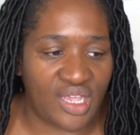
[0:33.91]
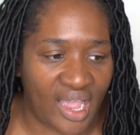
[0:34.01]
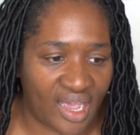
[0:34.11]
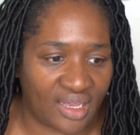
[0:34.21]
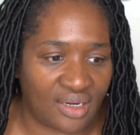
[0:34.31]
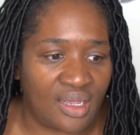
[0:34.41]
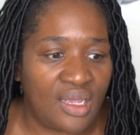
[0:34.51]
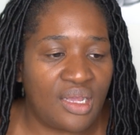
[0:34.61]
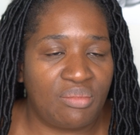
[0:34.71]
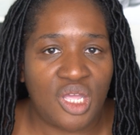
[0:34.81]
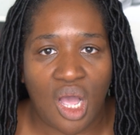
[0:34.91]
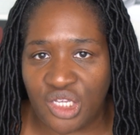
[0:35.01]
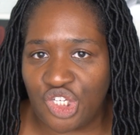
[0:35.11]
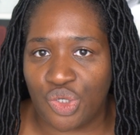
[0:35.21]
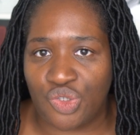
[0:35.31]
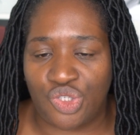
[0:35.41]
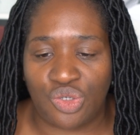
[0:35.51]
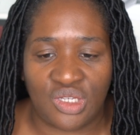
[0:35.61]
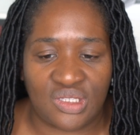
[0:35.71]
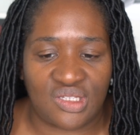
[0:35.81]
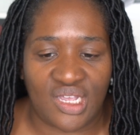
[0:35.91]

and Miyagi-Do students.